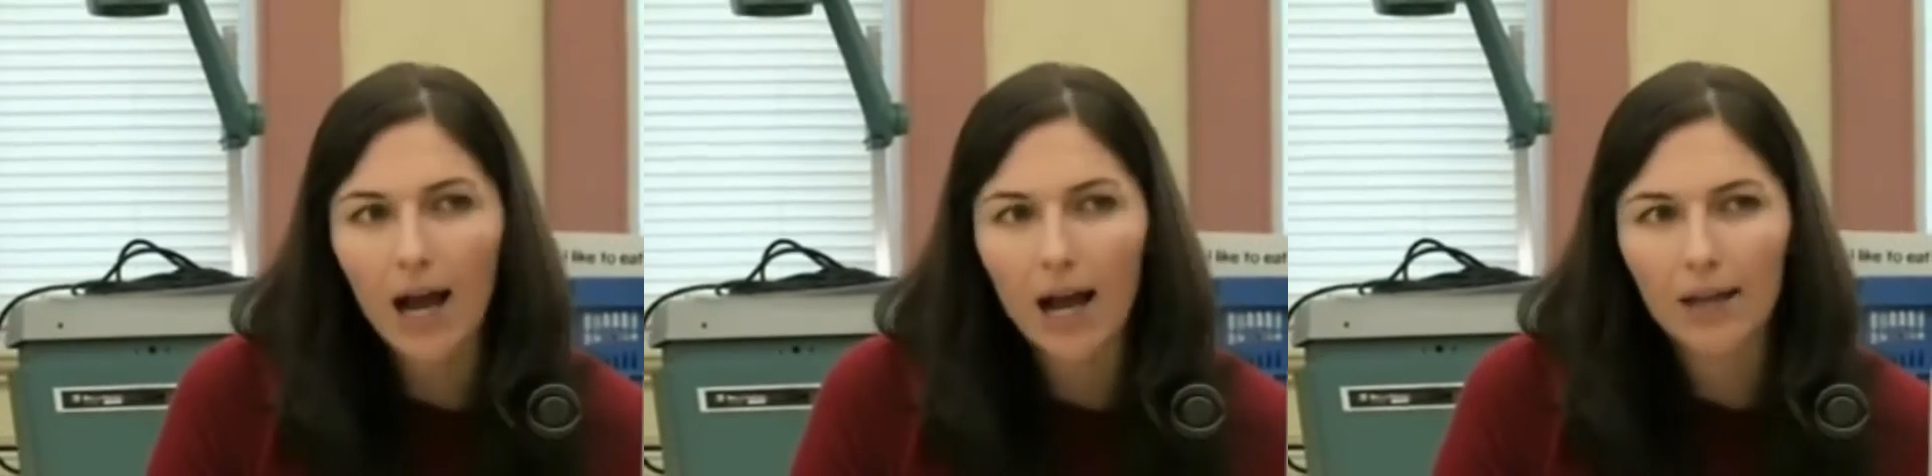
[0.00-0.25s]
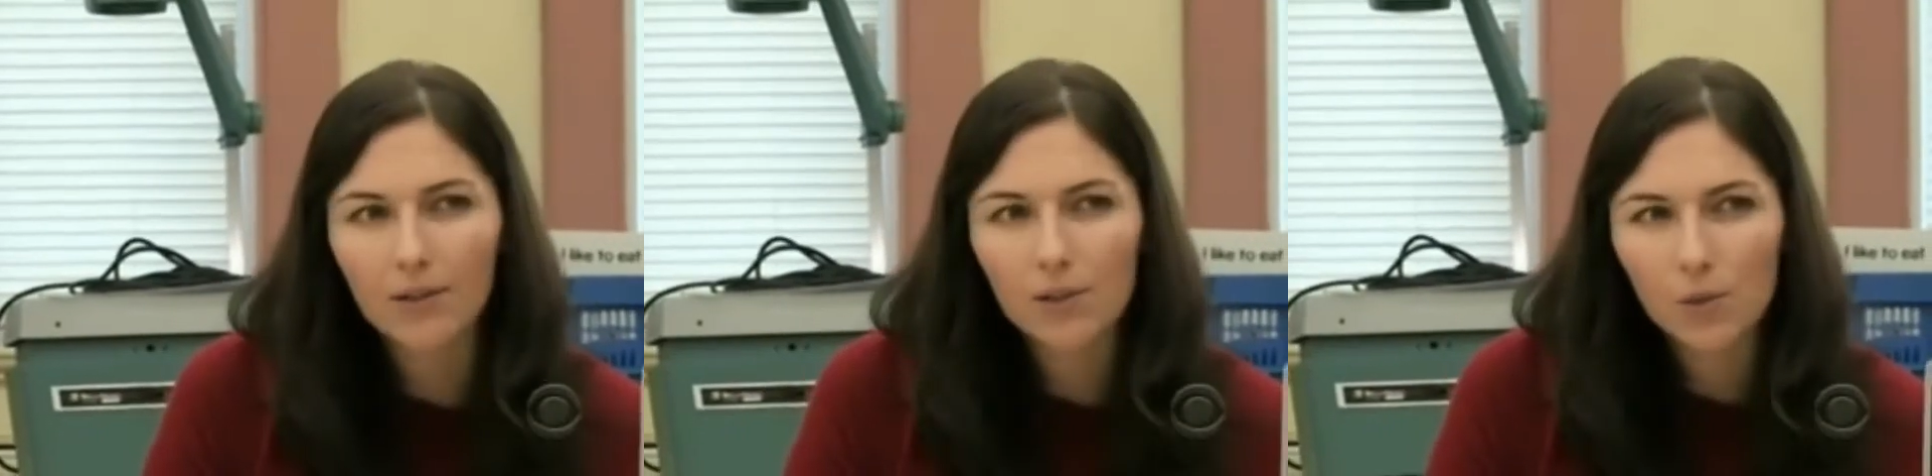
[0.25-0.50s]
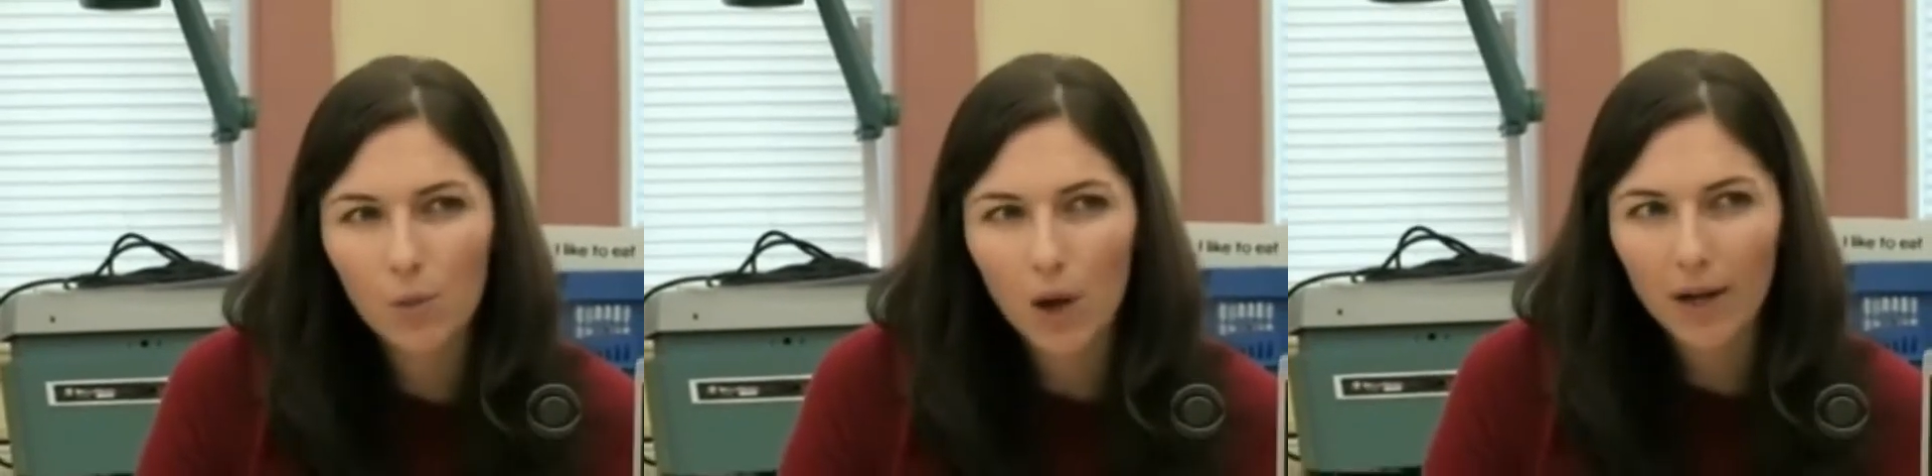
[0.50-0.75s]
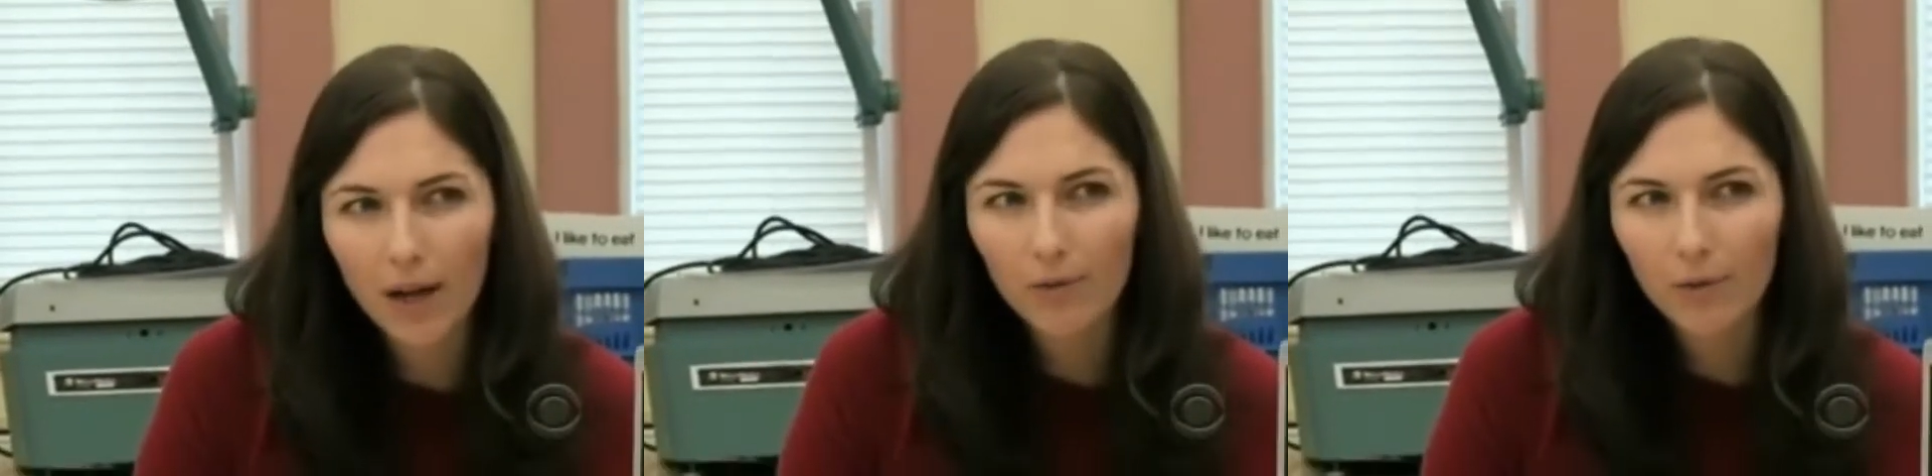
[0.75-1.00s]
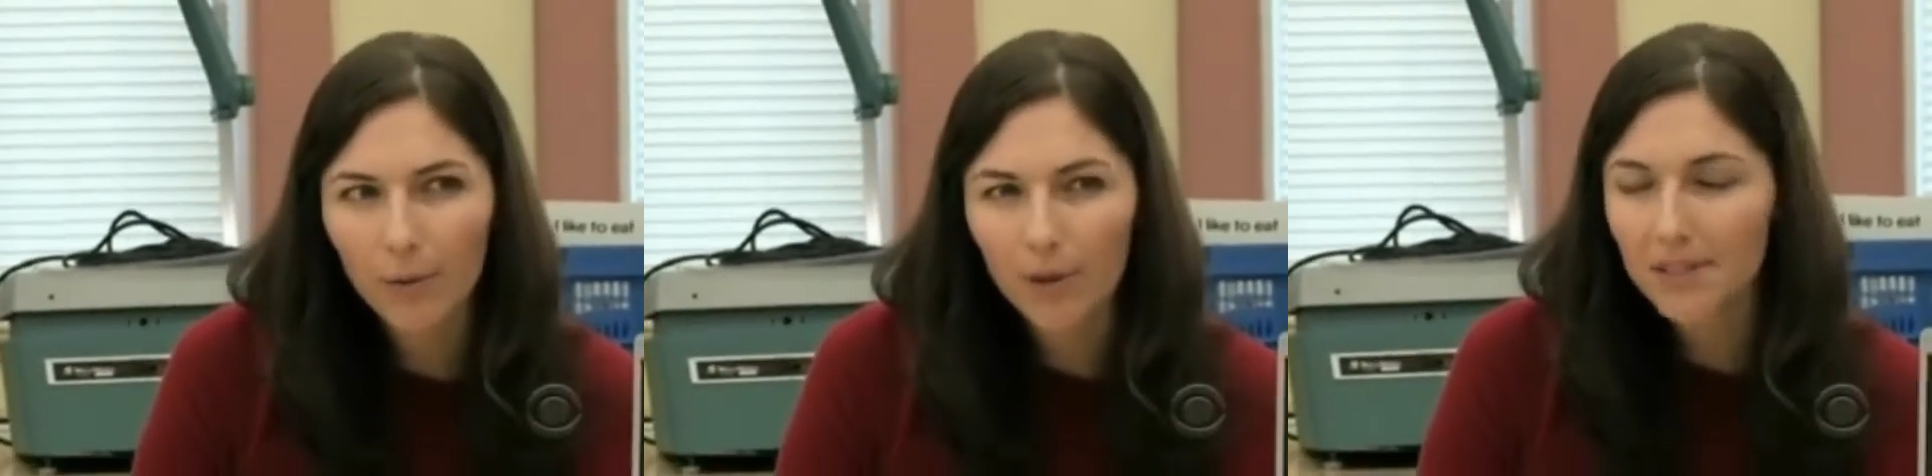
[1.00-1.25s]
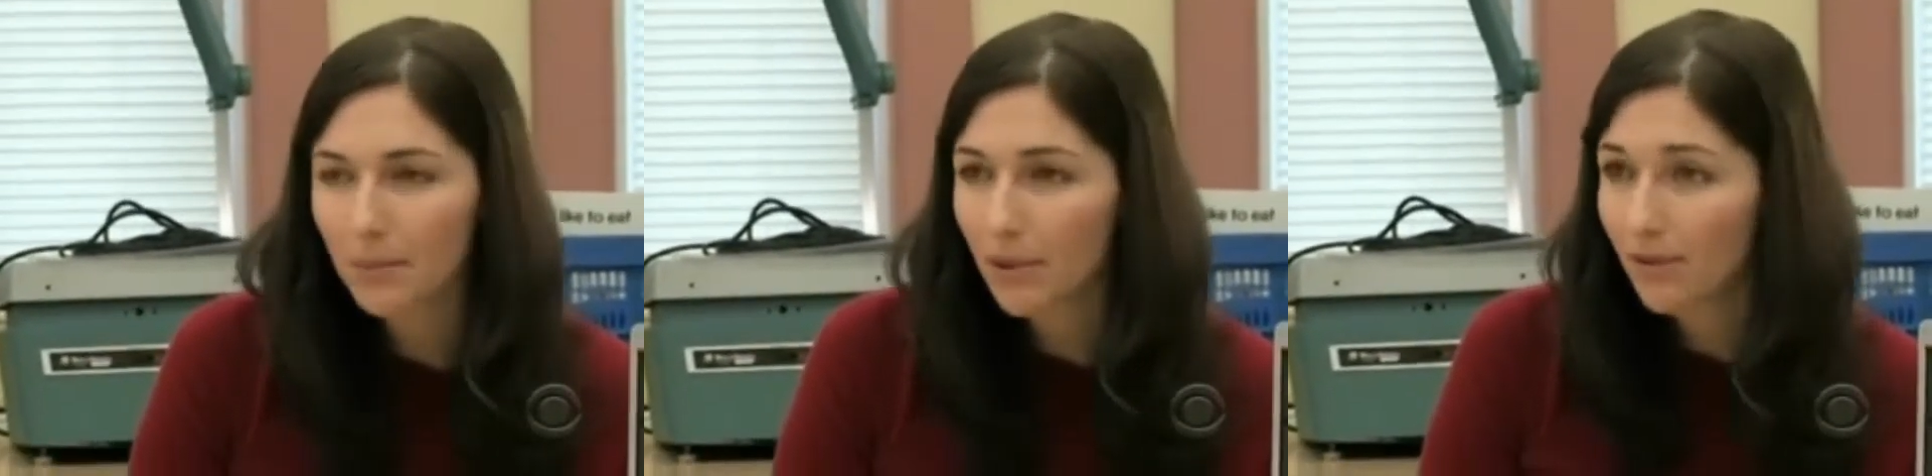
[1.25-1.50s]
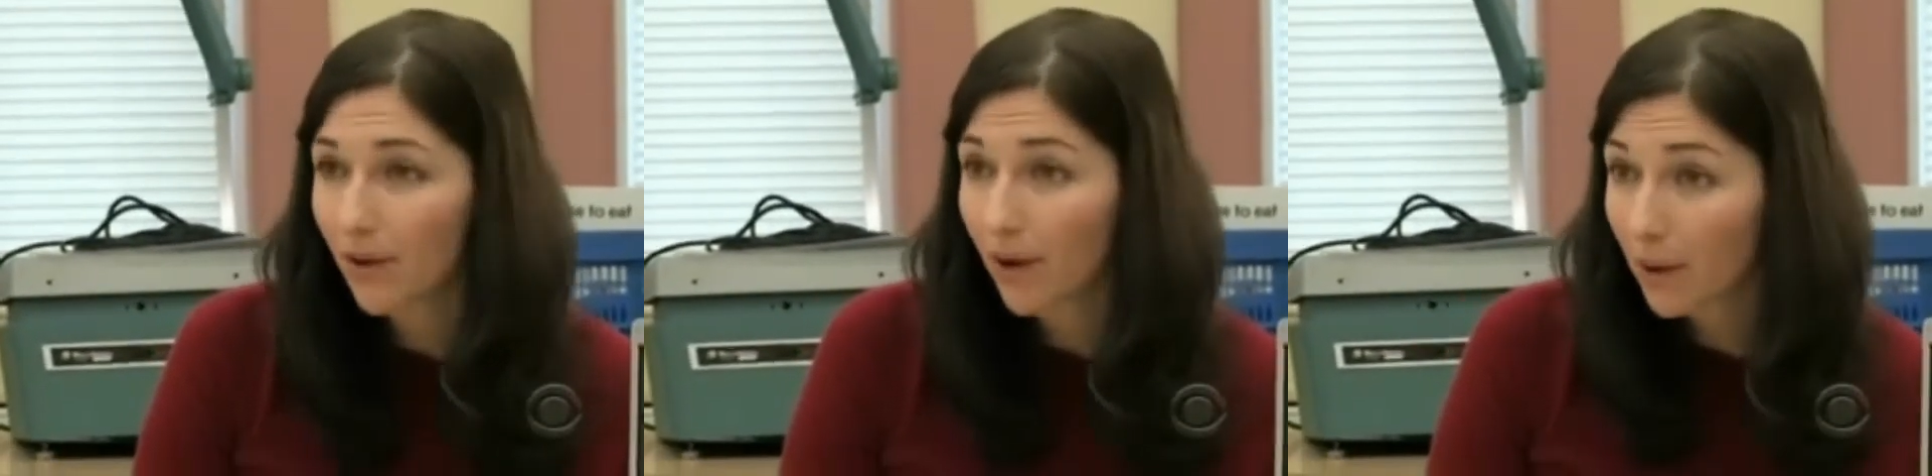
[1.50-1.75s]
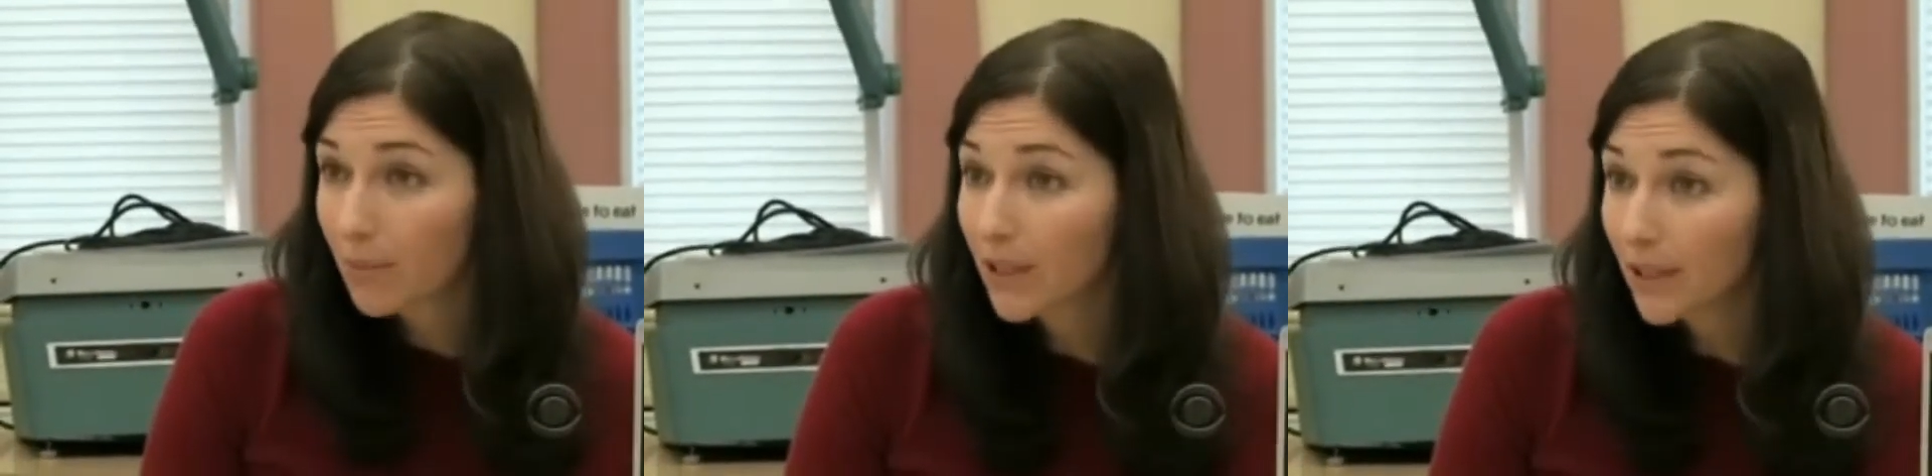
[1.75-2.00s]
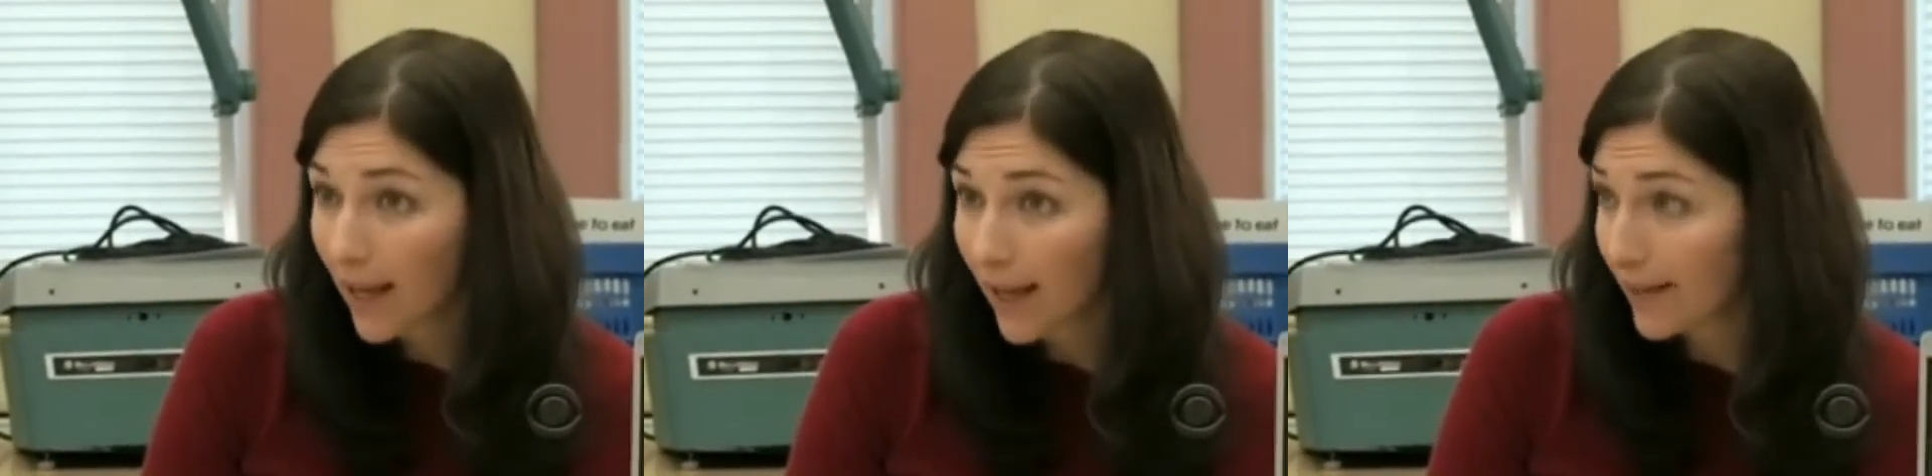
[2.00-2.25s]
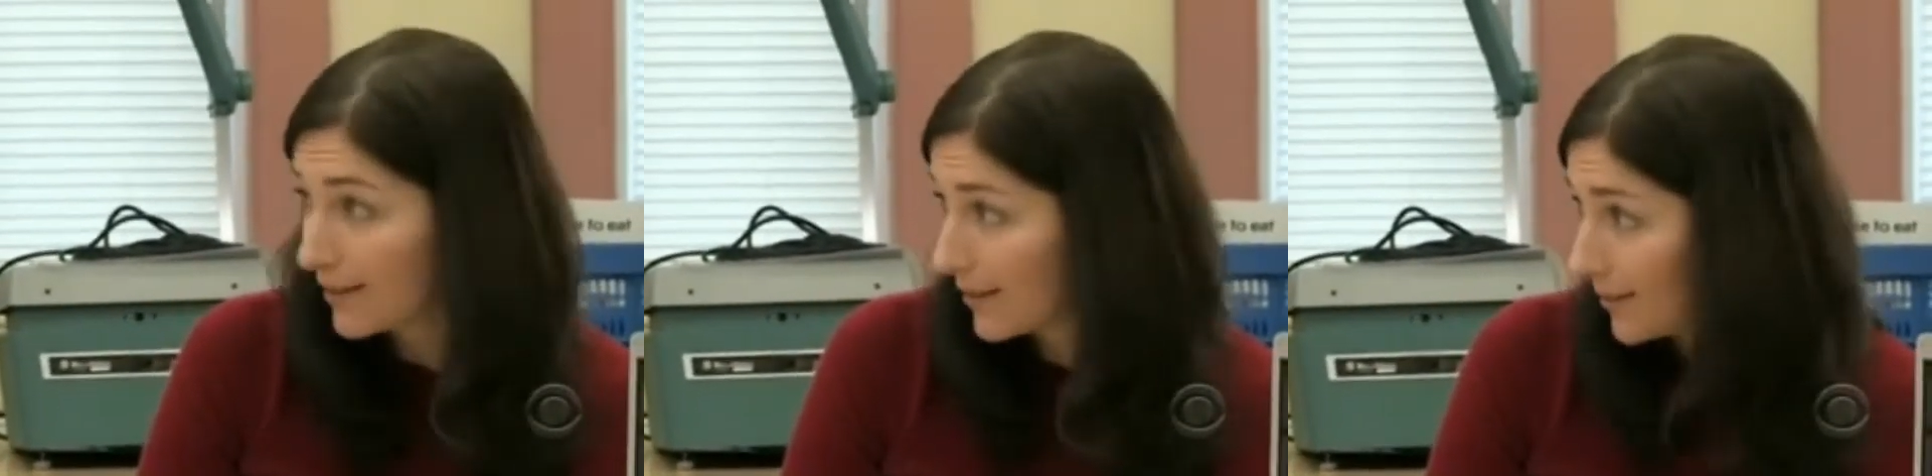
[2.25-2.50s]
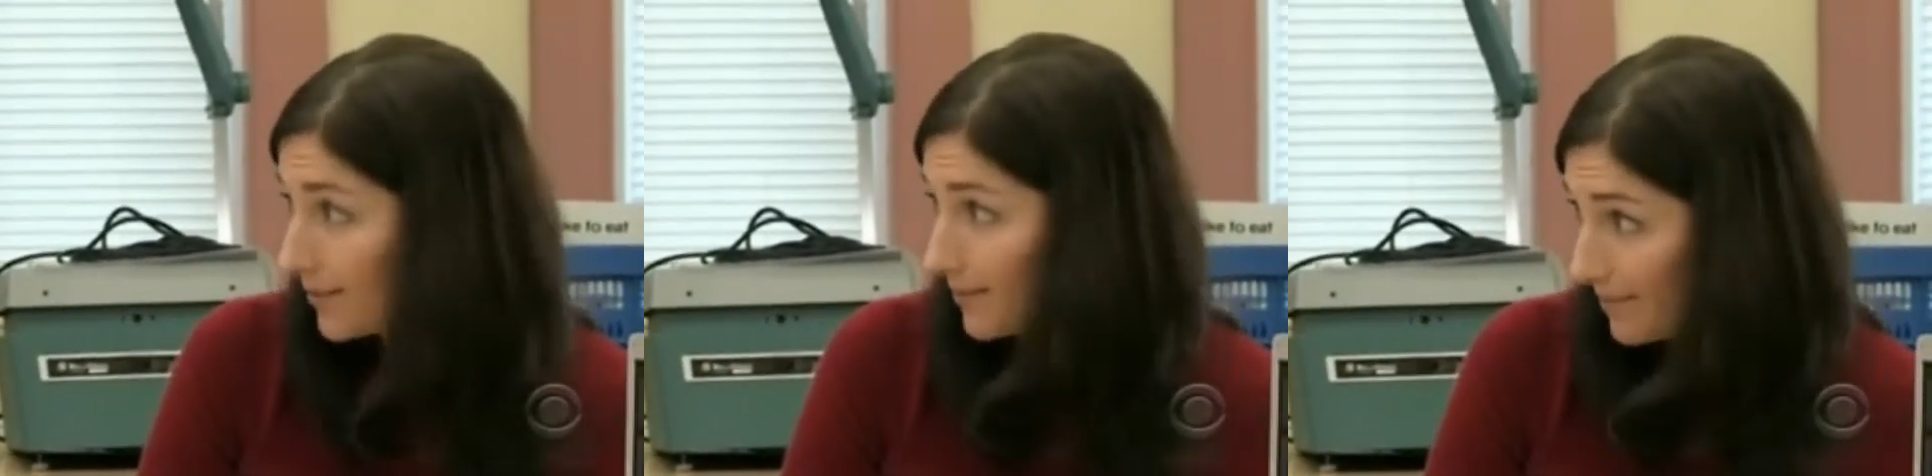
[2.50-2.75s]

I just want everyone to be very polite.